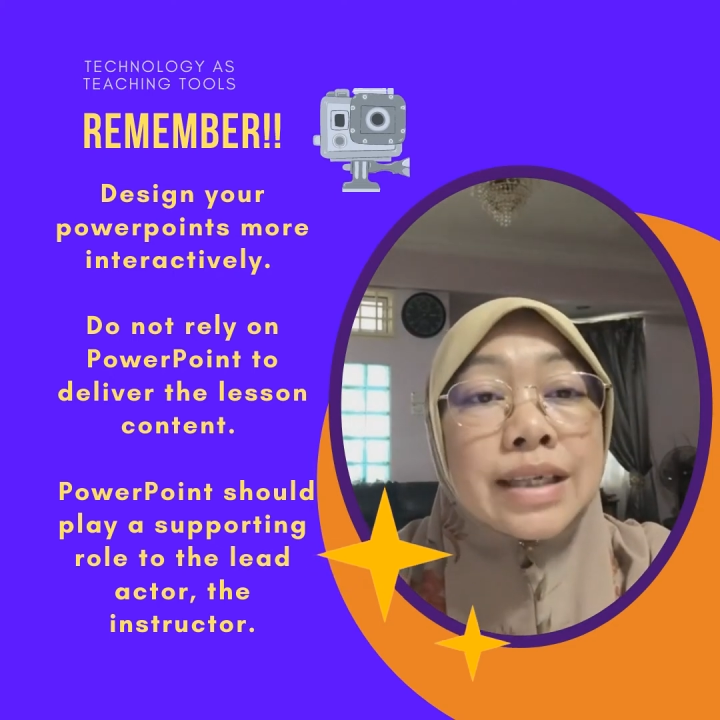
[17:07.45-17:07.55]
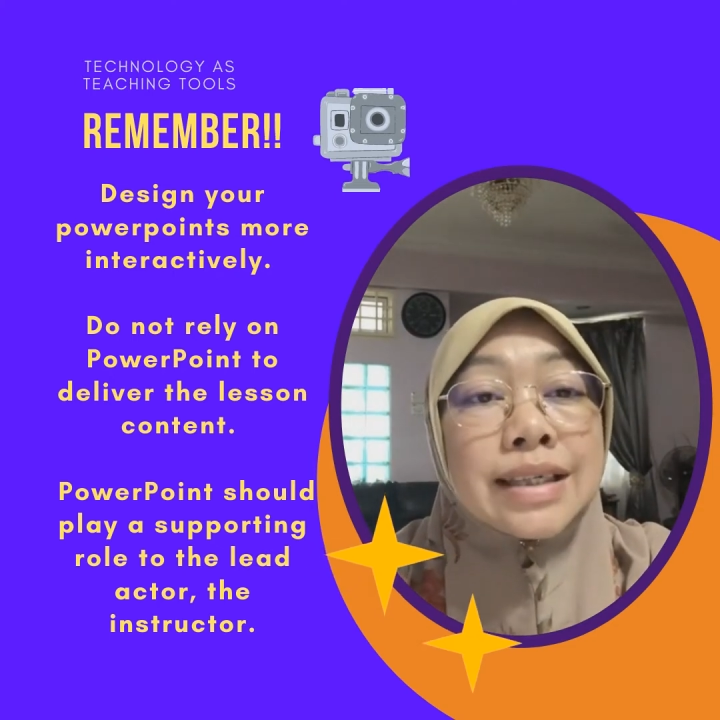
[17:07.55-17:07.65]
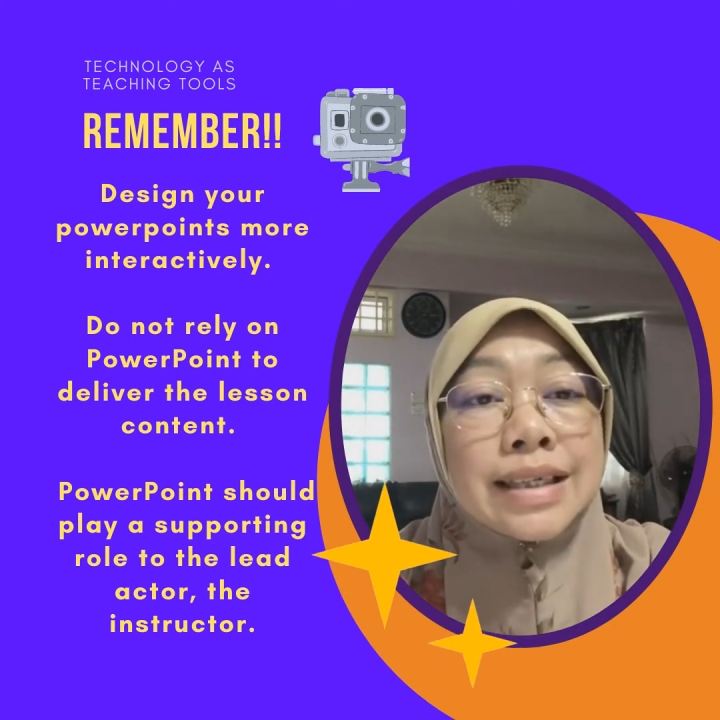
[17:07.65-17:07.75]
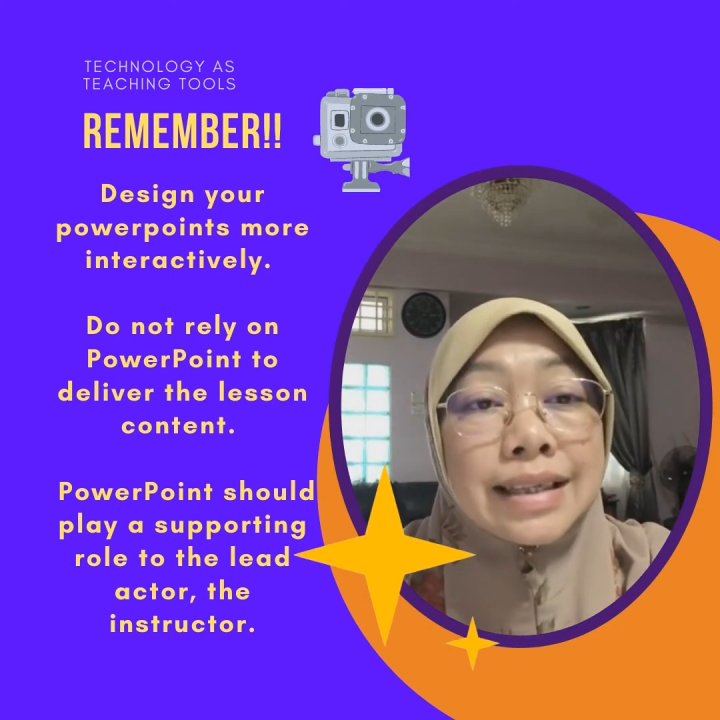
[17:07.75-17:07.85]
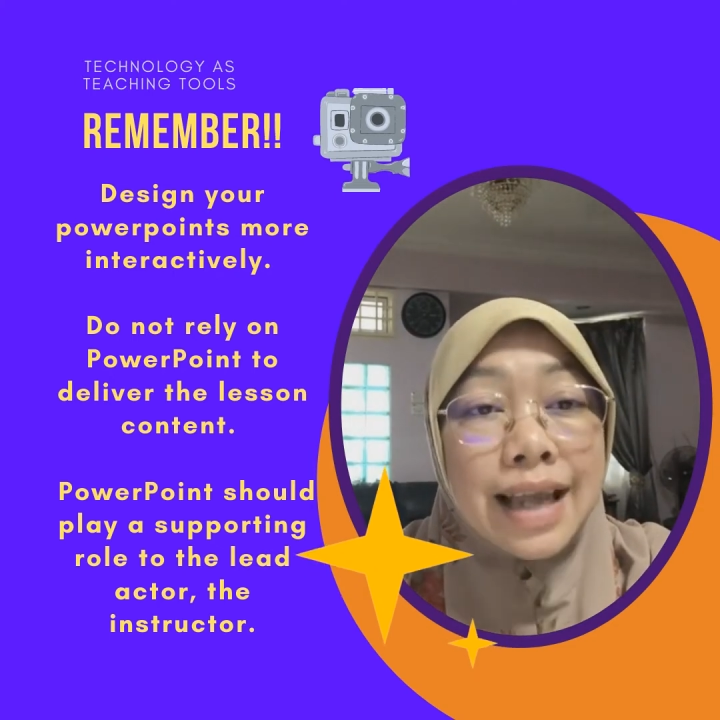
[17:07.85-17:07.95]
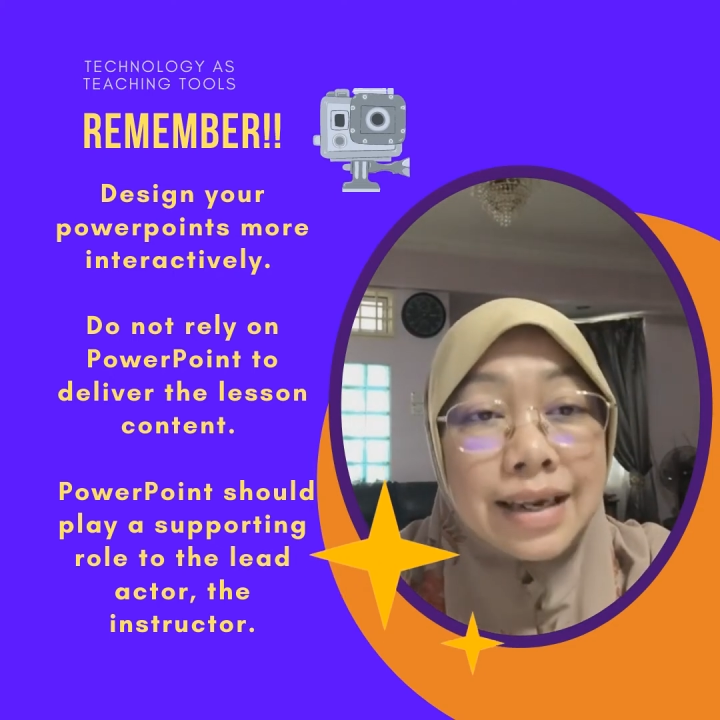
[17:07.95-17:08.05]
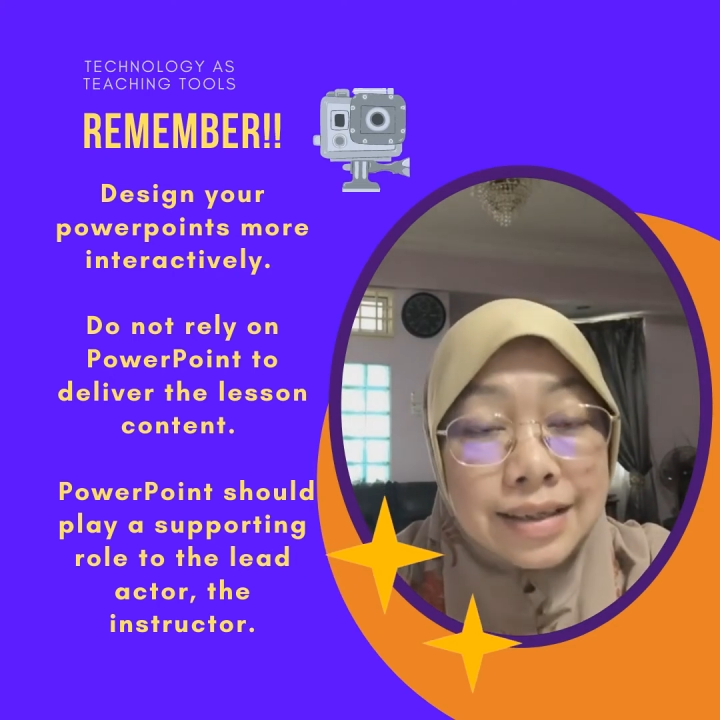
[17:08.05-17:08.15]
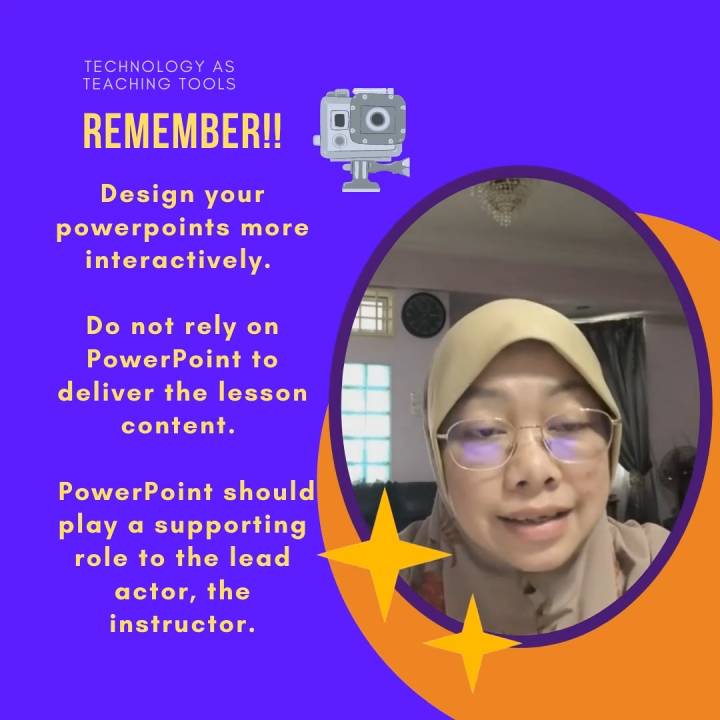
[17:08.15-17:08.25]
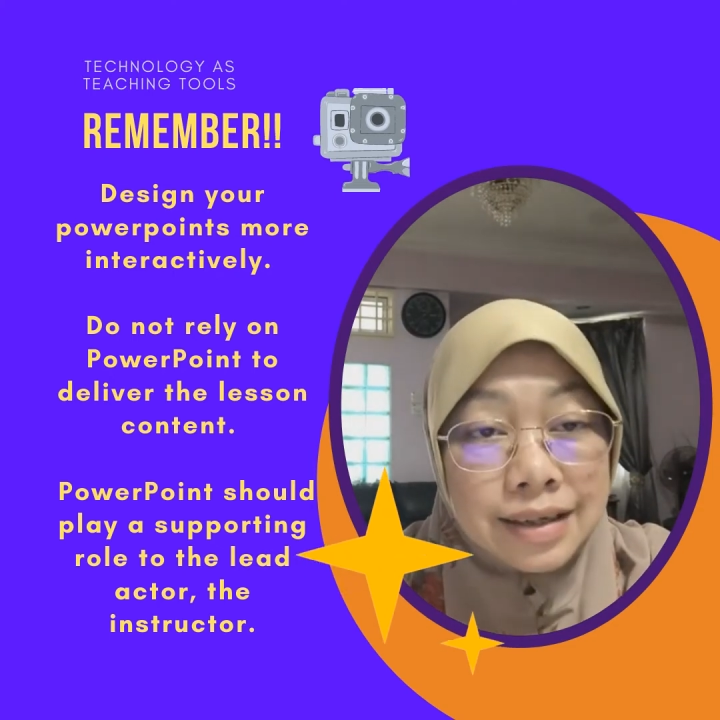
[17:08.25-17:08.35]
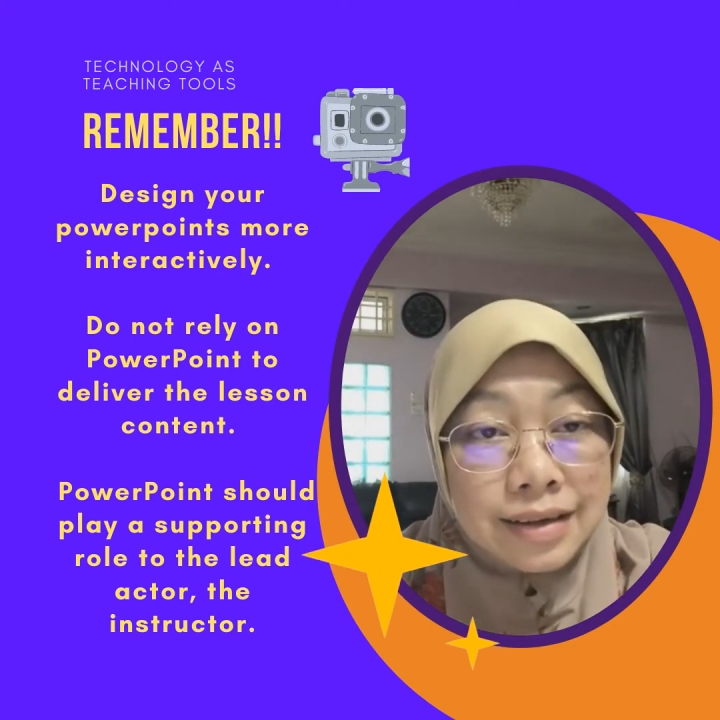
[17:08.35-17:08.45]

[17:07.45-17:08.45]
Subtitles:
attention.